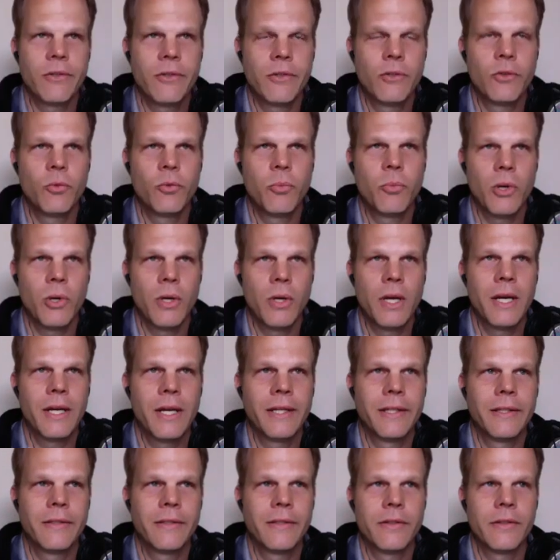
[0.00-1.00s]
super
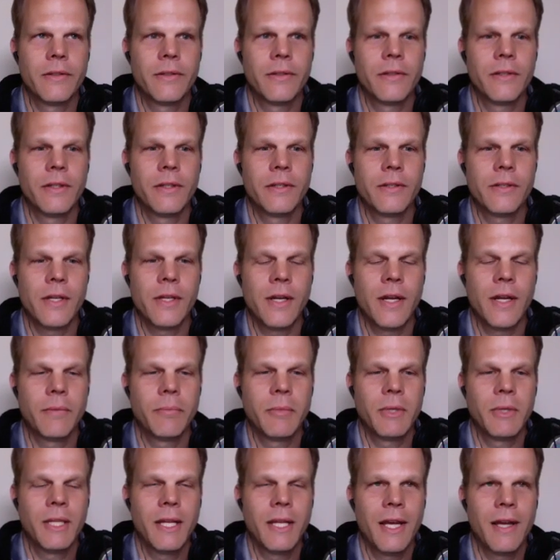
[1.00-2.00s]
nice is that,
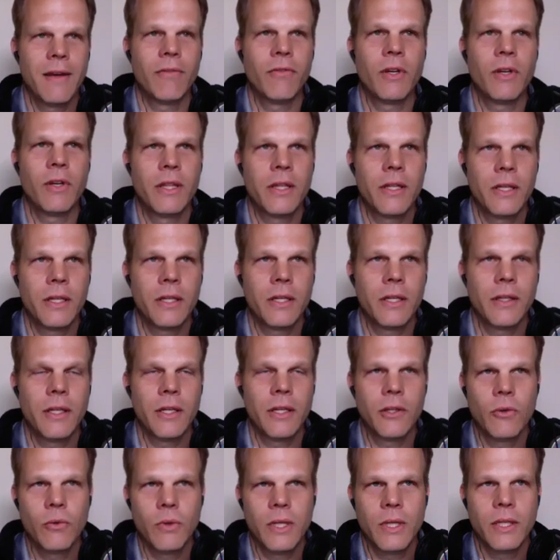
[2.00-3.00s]
everything that
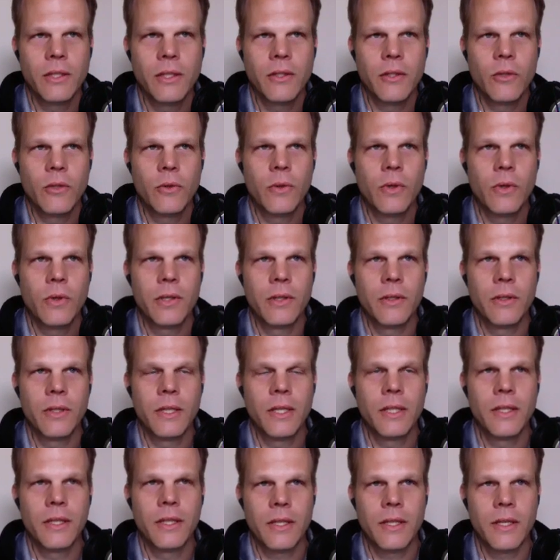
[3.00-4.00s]
you need to do it
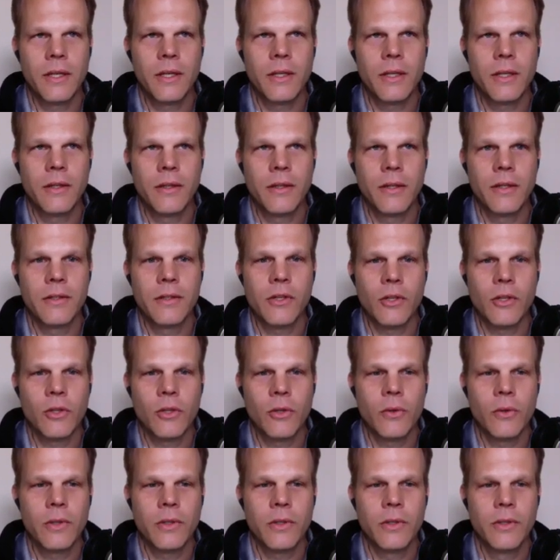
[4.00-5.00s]
in the kit is
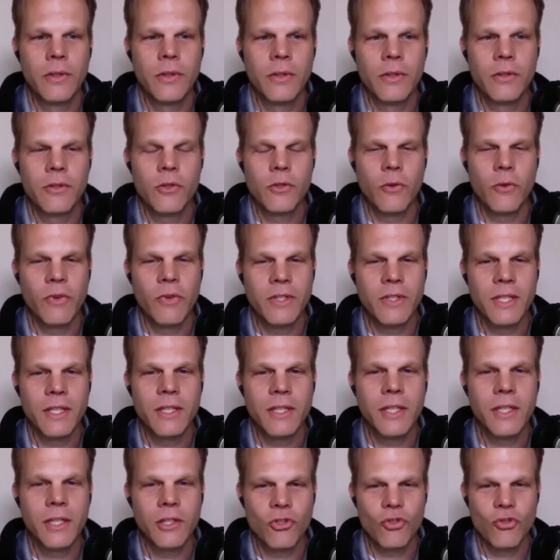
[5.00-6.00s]
included. So if it's in
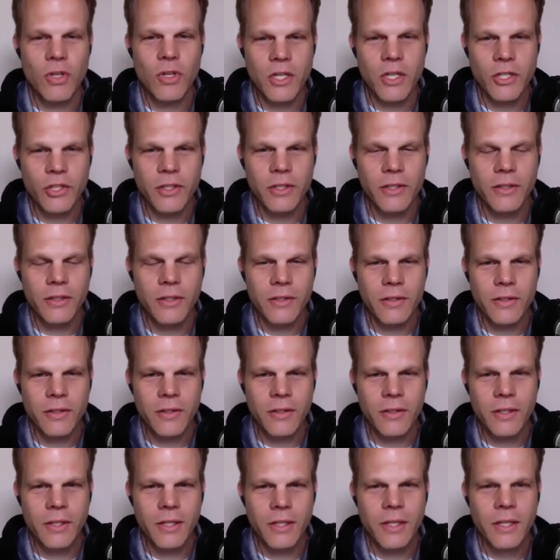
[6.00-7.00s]
the instructions,
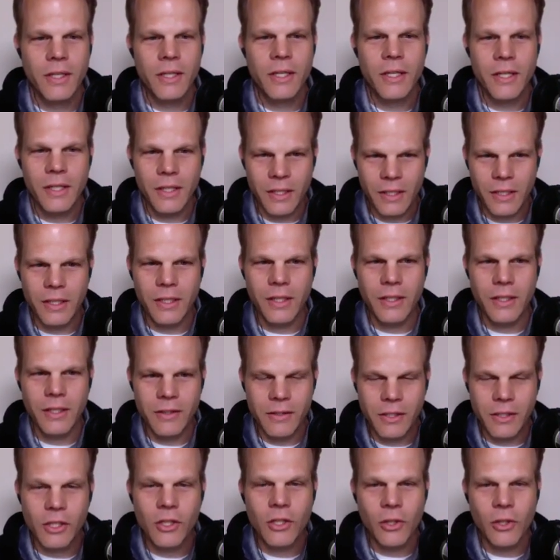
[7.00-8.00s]

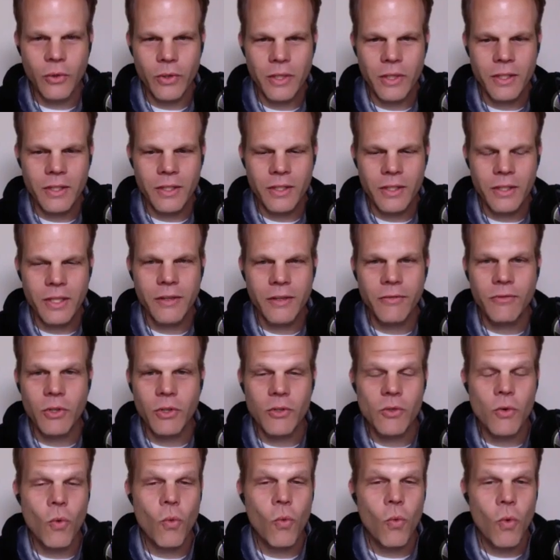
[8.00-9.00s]
it's included. If
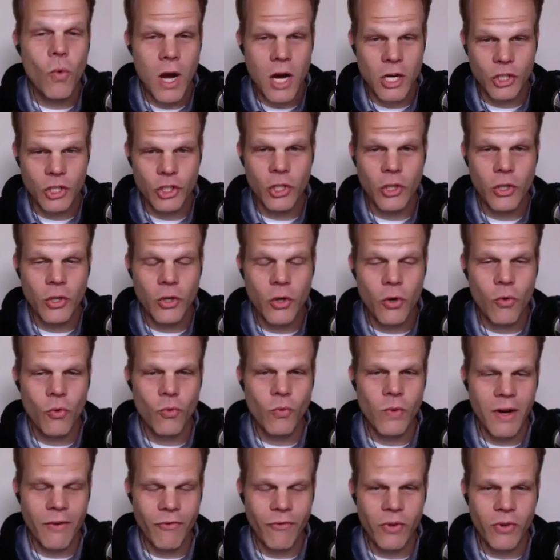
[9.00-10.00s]
there's a washer
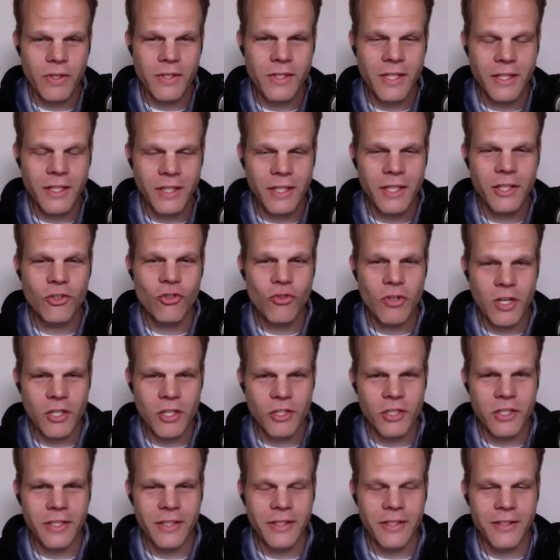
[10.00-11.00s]
referenced in the
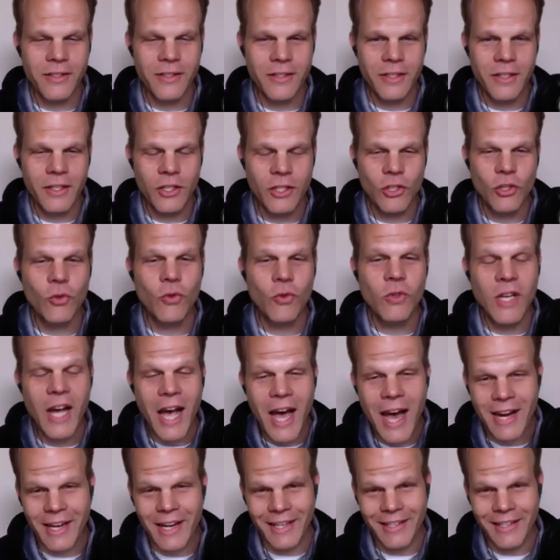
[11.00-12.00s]
instructions, you
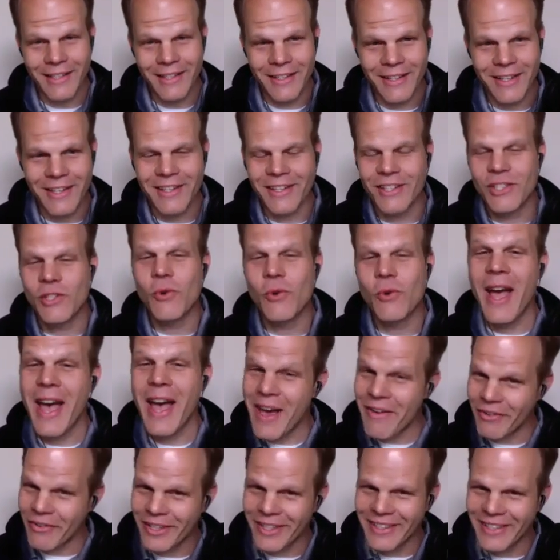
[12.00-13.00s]
got it. You
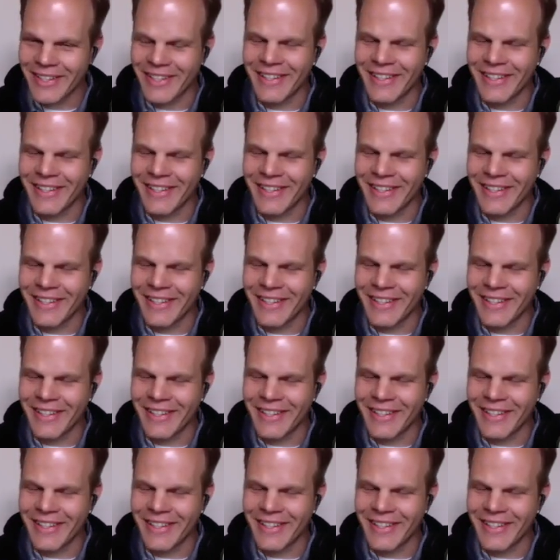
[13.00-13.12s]
have it.